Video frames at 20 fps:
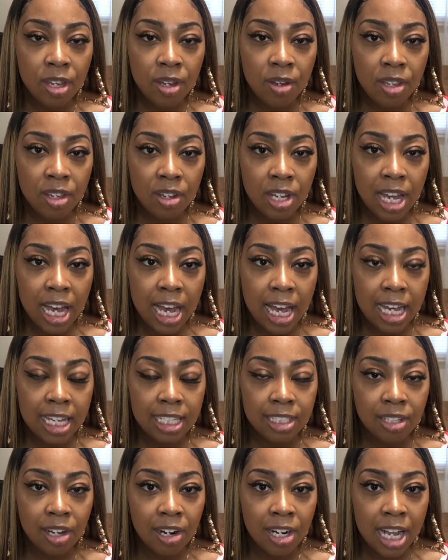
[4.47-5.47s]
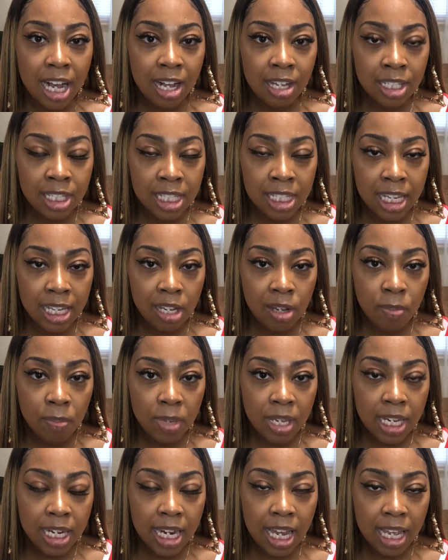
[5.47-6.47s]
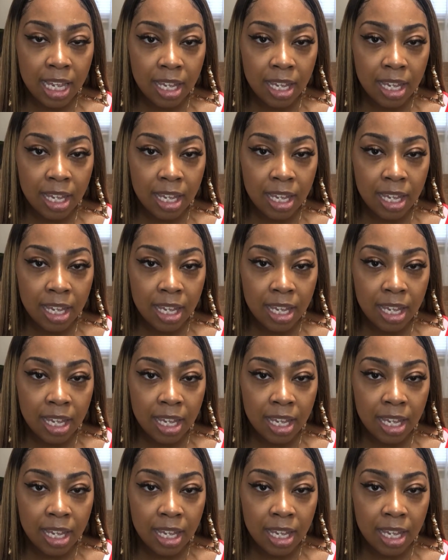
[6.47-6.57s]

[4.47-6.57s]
You guys, are y'all sick of me?